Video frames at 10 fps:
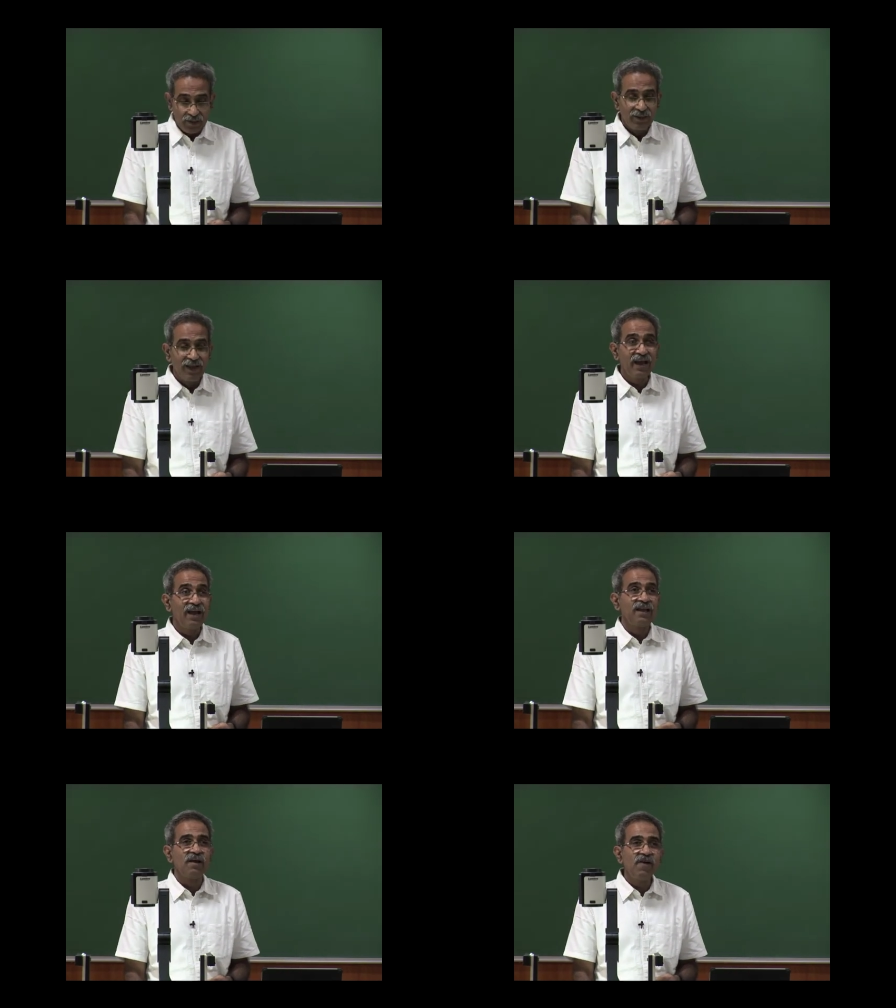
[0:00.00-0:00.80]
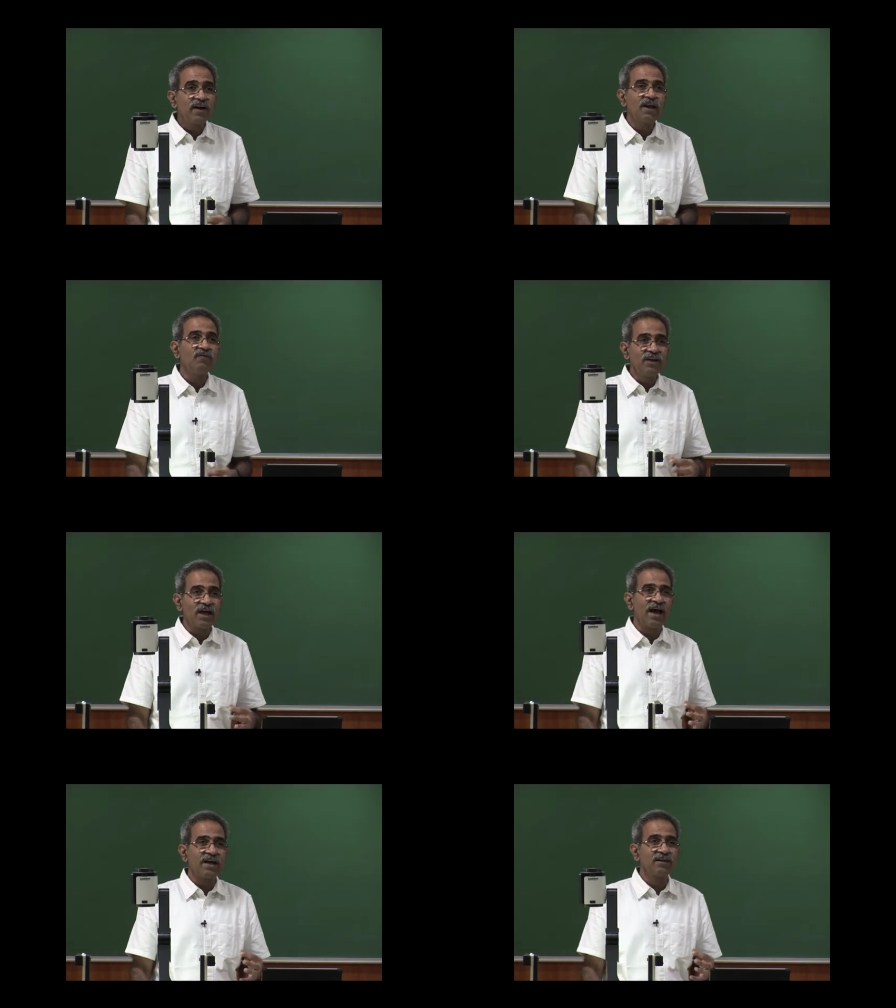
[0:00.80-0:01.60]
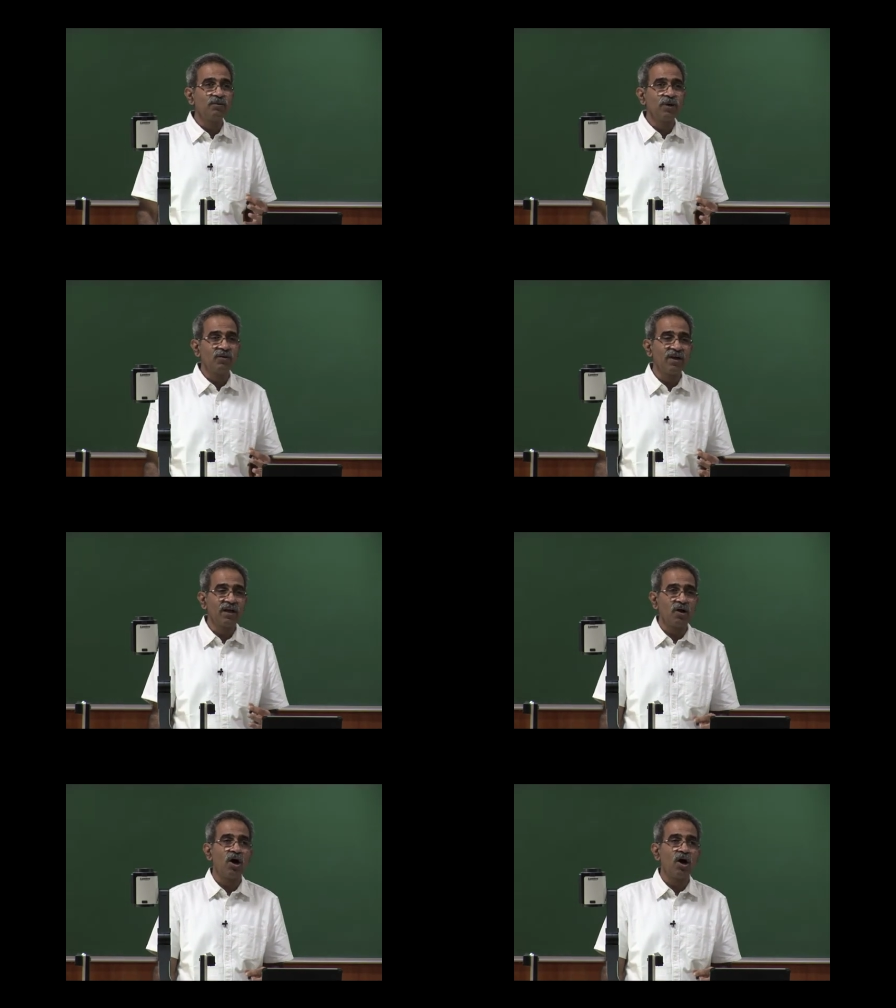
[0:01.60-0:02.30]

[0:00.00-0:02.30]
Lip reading: the effective interaction between